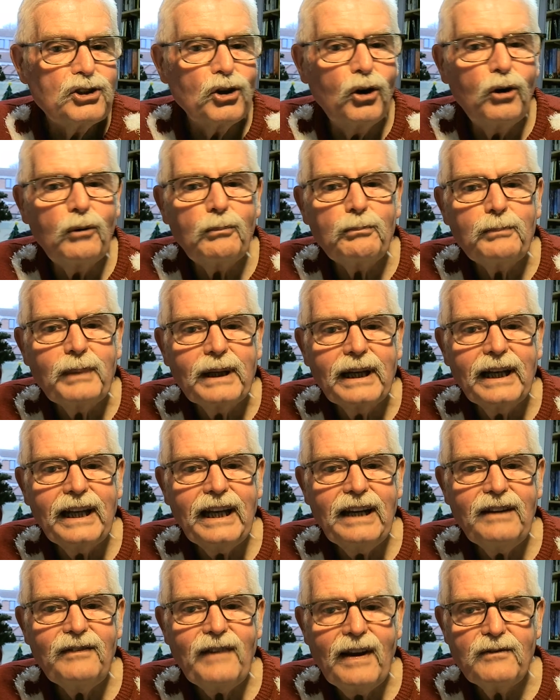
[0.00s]
Don't
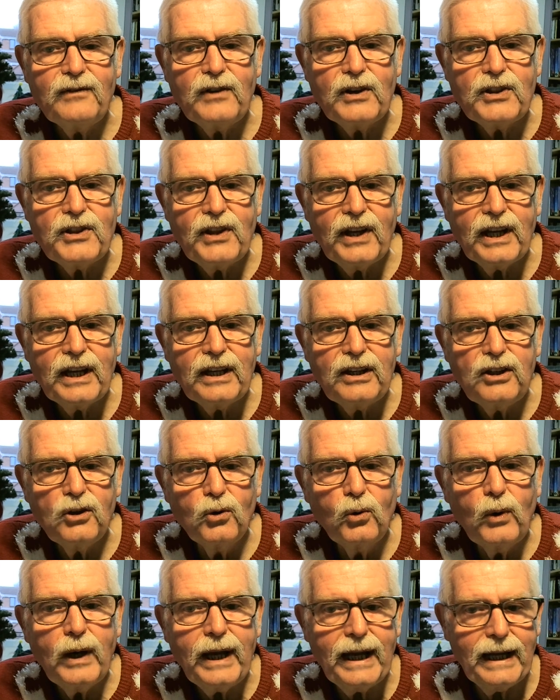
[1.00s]
believe everything
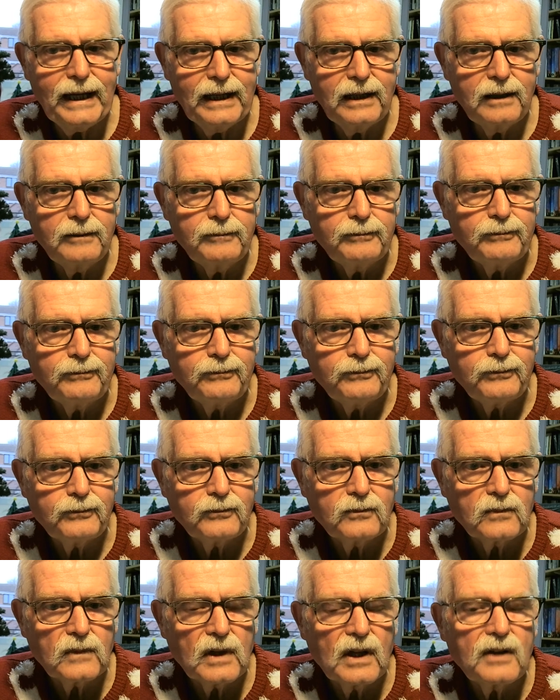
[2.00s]
you hear.
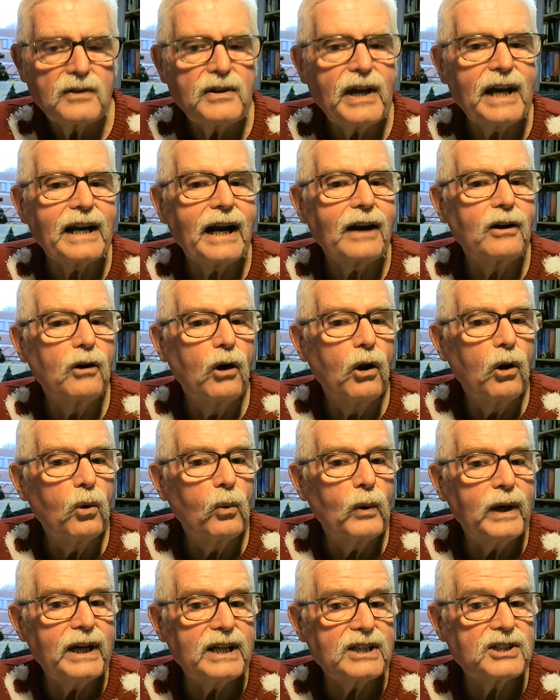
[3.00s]
There are
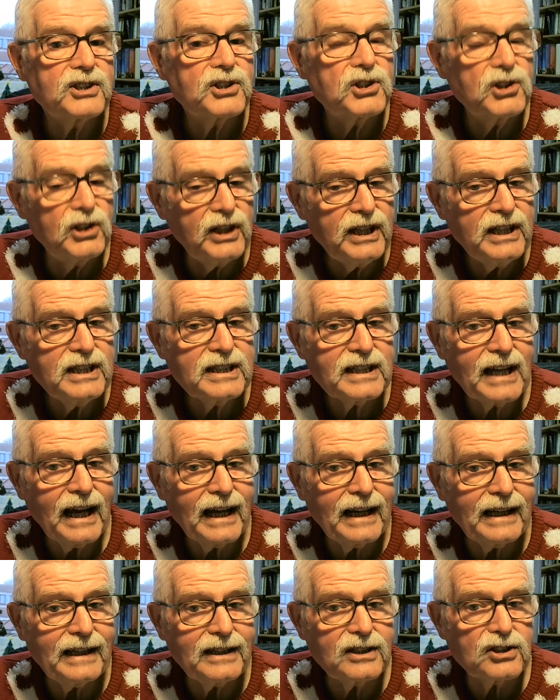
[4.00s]
always three
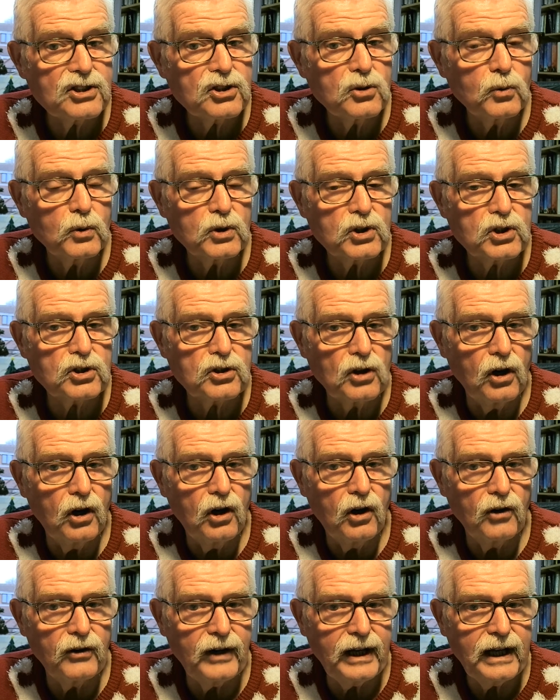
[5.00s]
sides to a
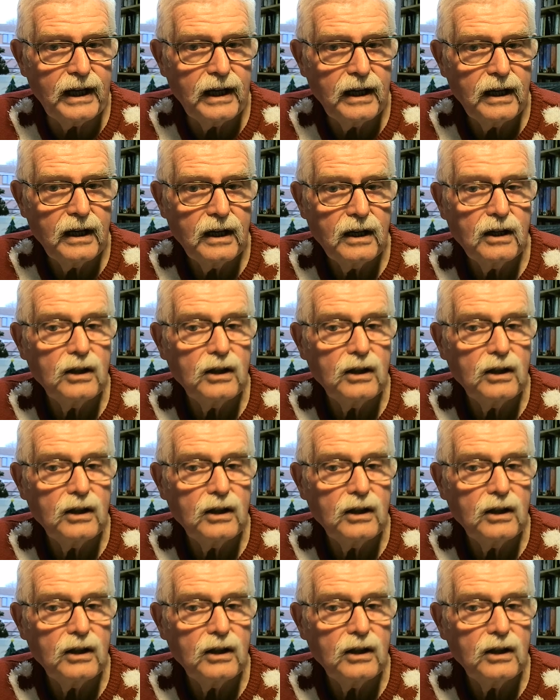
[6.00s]
story.